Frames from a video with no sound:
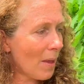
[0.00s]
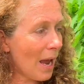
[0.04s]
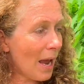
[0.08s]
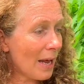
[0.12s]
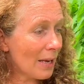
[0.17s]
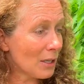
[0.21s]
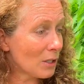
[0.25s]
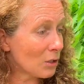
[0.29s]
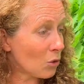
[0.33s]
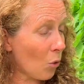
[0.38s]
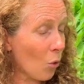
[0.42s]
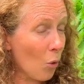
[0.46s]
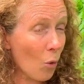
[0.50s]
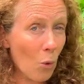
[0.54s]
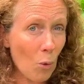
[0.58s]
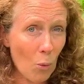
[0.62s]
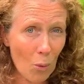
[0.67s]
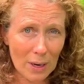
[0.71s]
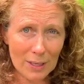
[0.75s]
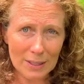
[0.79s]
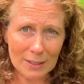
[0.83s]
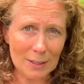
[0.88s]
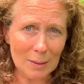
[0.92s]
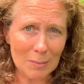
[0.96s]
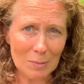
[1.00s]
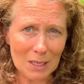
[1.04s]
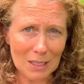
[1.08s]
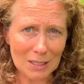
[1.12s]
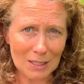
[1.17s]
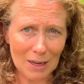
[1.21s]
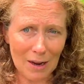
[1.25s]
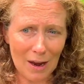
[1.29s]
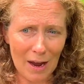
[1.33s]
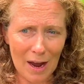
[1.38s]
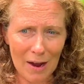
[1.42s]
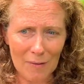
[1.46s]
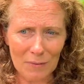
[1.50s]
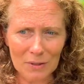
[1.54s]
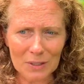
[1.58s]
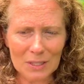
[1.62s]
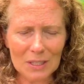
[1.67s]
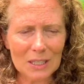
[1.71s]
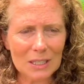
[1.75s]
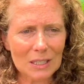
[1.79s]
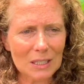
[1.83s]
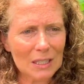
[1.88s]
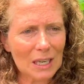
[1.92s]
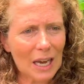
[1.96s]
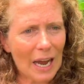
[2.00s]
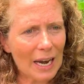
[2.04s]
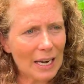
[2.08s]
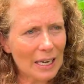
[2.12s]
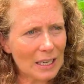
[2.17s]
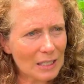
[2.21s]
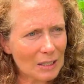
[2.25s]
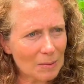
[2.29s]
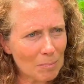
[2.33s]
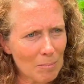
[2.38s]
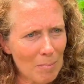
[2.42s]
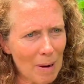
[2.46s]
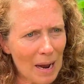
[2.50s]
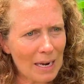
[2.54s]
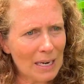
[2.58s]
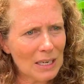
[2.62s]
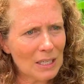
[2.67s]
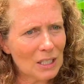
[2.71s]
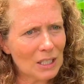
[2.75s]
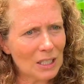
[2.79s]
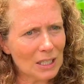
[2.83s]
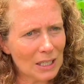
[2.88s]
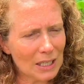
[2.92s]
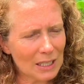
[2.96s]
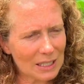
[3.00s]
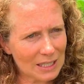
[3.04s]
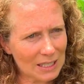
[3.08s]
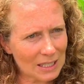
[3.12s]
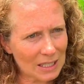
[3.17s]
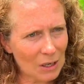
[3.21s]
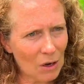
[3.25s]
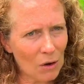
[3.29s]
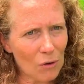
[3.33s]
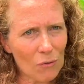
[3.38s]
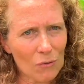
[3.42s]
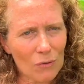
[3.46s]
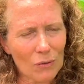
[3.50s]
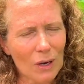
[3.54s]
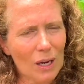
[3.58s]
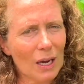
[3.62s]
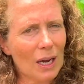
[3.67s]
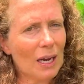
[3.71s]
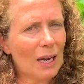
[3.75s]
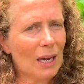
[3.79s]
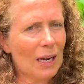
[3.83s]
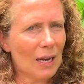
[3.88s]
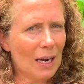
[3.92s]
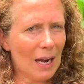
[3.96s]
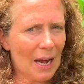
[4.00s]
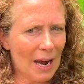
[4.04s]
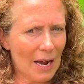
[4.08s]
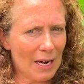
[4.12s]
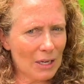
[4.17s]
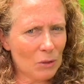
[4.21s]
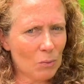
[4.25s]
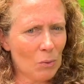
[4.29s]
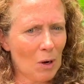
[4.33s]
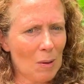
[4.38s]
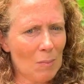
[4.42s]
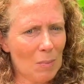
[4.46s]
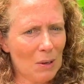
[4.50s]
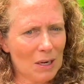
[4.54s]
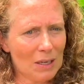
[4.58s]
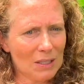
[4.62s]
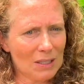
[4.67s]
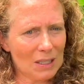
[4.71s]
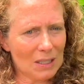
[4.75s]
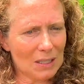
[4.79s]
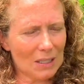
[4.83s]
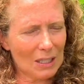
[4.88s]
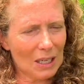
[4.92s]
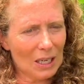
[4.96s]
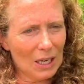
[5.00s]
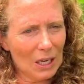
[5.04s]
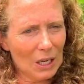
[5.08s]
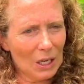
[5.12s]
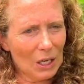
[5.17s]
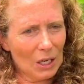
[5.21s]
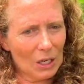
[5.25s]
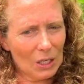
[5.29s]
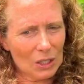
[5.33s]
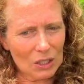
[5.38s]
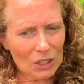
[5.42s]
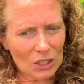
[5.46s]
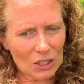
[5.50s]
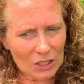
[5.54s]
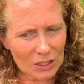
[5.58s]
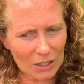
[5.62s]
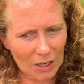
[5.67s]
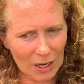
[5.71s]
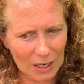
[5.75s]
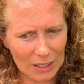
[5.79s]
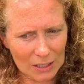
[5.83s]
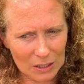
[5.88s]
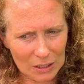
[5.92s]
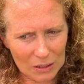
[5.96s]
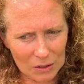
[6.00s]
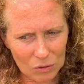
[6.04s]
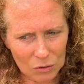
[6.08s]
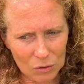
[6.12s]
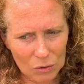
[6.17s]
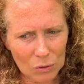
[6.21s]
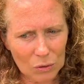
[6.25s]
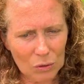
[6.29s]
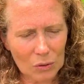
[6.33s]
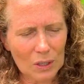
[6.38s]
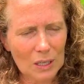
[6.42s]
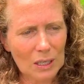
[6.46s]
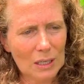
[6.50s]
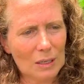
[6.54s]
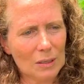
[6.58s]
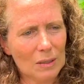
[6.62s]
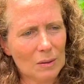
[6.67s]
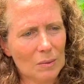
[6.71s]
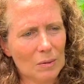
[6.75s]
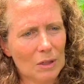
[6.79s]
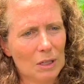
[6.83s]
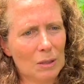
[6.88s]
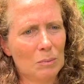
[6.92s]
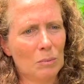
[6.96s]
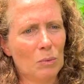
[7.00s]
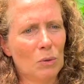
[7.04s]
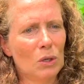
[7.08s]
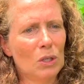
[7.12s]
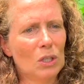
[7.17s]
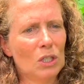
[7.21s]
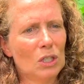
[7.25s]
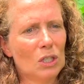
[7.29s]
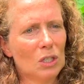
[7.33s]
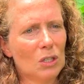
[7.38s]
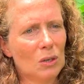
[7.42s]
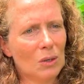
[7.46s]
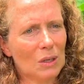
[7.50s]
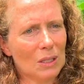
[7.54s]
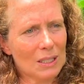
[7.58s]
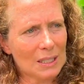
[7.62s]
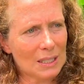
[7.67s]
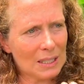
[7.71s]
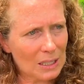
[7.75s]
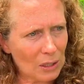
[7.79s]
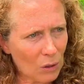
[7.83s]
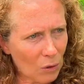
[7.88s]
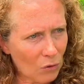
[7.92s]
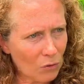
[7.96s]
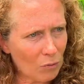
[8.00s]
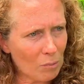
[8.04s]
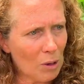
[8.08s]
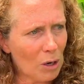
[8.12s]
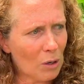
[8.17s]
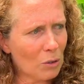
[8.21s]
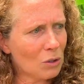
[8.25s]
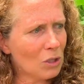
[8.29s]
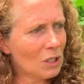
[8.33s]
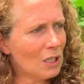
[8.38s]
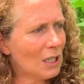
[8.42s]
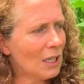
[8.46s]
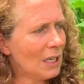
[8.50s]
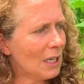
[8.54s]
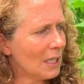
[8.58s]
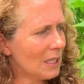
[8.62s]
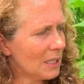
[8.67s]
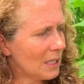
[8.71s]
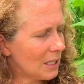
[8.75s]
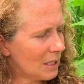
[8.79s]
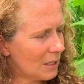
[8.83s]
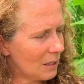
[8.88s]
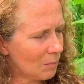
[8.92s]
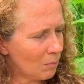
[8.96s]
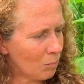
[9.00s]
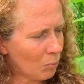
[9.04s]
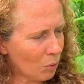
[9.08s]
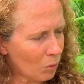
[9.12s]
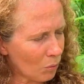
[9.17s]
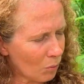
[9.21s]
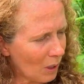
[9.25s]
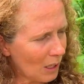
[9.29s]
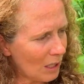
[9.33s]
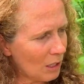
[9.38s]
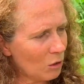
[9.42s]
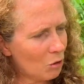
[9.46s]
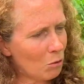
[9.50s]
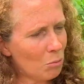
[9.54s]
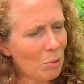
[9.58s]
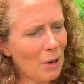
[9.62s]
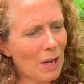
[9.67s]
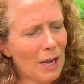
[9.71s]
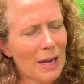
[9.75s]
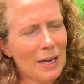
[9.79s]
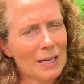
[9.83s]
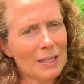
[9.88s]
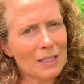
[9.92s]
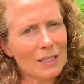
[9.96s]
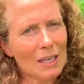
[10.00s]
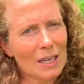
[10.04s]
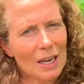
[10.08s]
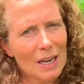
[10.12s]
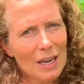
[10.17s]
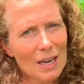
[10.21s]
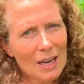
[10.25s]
And there's always something to harvest. And it's managing itself in a large way because it's designed to draw in the moisture, it's self-mulching, it's perennial plants.